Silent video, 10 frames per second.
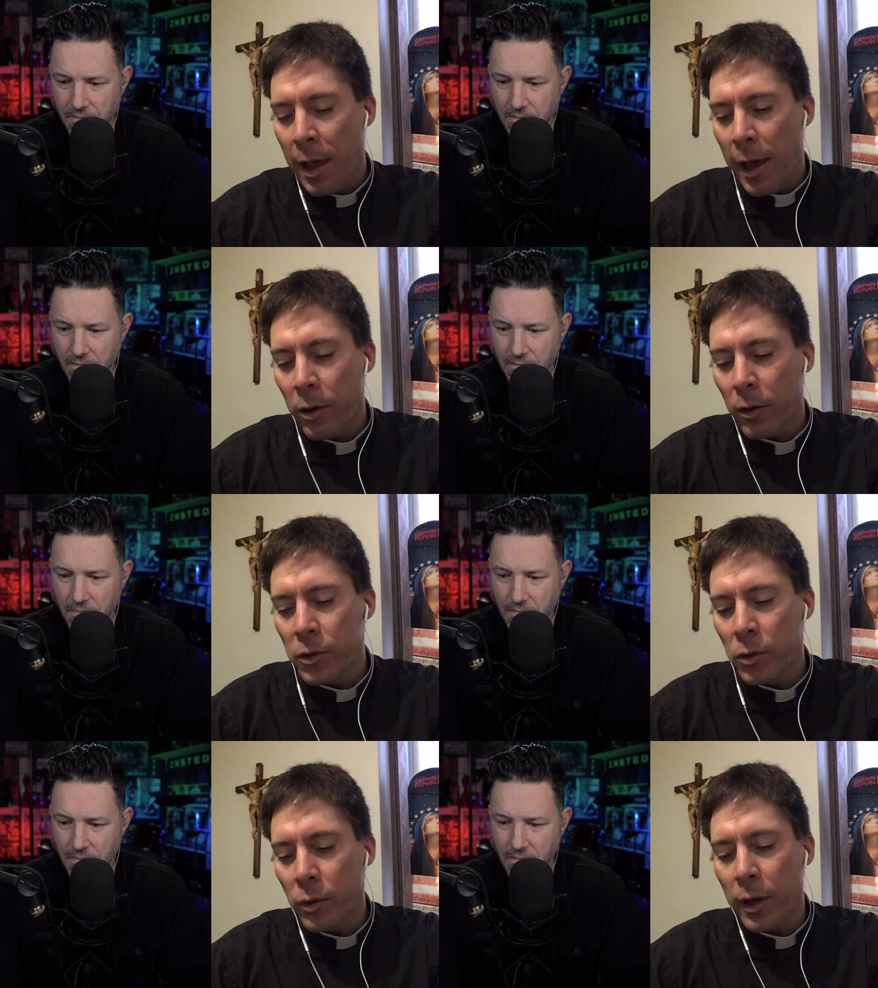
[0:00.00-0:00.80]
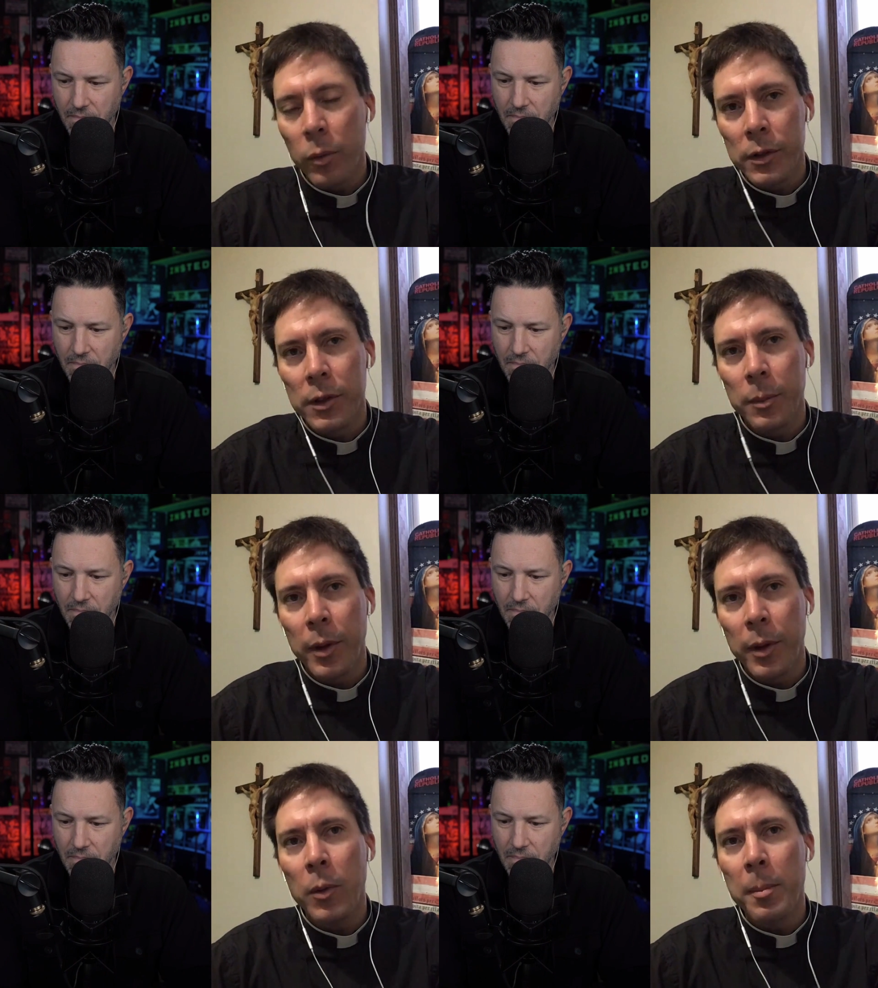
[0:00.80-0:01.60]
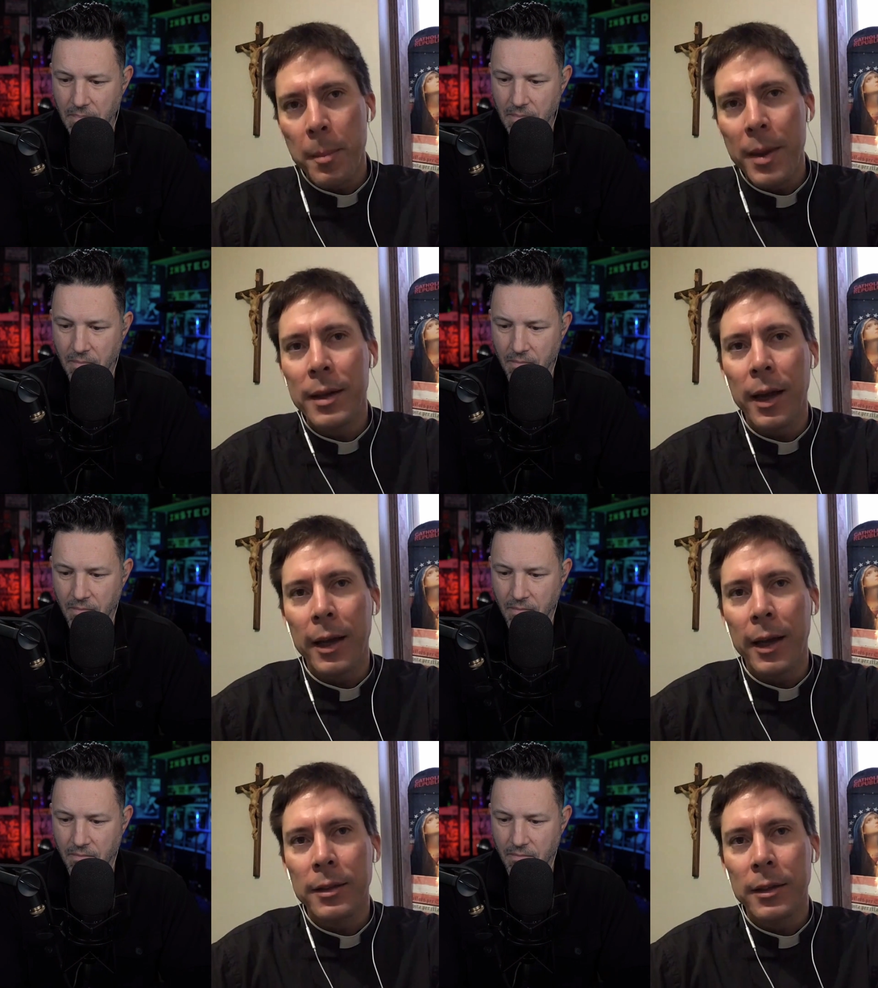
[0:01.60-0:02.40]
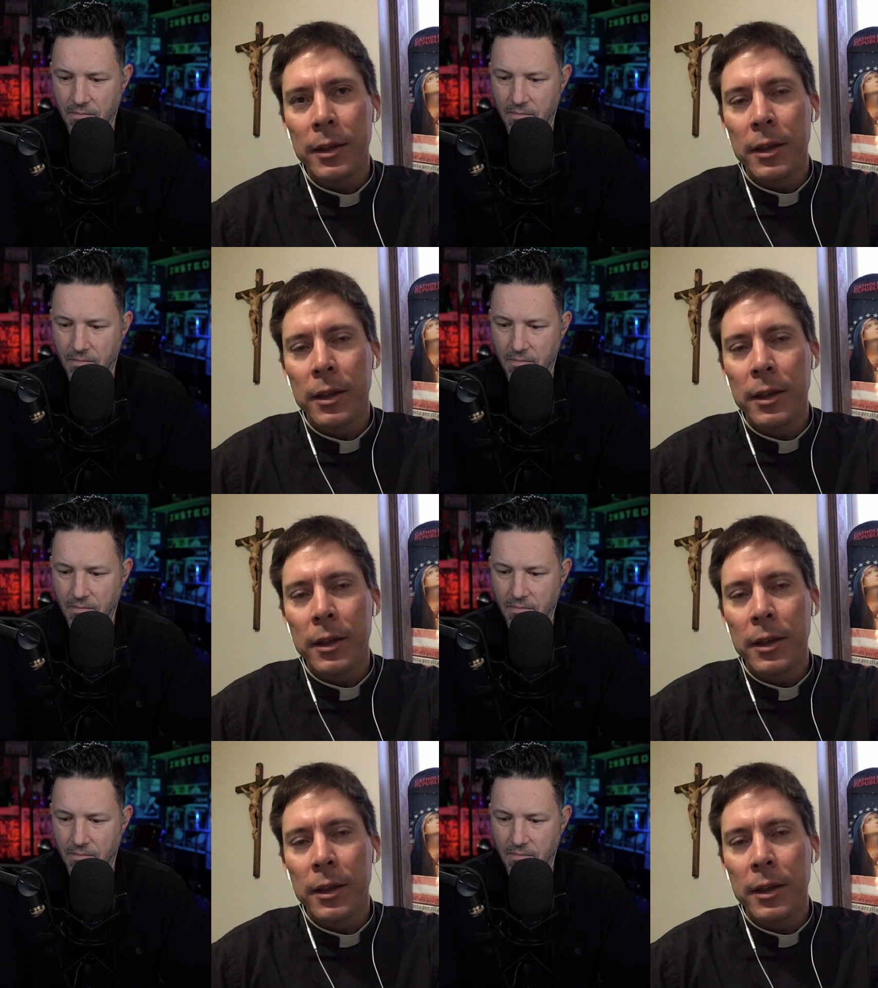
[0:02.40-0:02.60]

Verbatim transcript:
Speaker 1: and also it was about midnight,